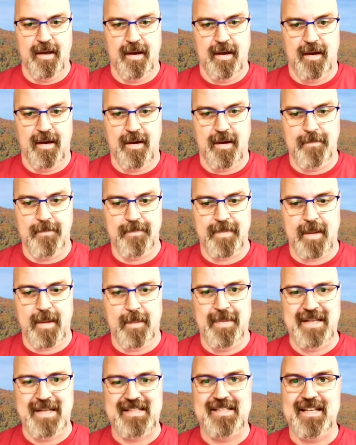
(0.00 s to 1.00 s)

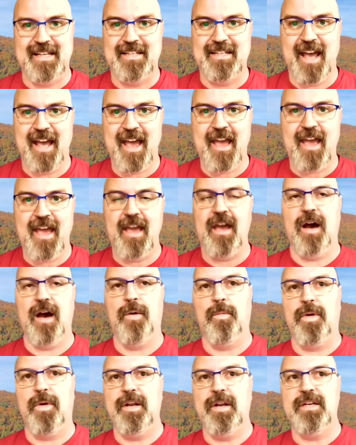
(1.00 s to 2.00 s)
But today I
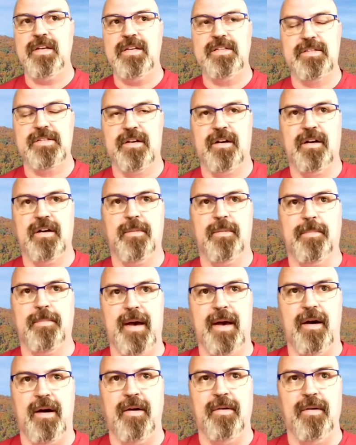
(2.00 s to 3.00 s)
wanted to talk
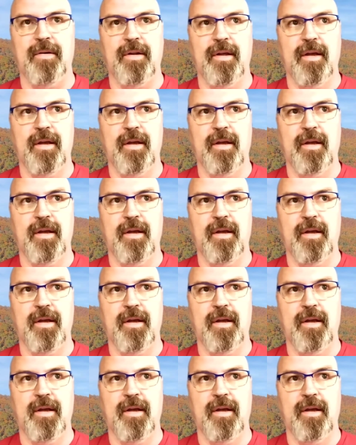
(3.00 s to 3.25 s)
about